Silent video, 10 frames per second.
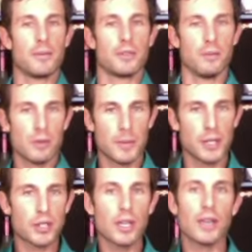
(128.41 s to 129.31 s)
So you want to make
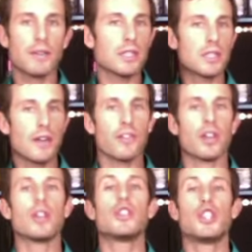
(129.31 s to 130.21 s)
sure you give this stuff a
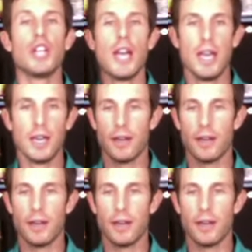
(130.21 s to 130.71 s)
good shake.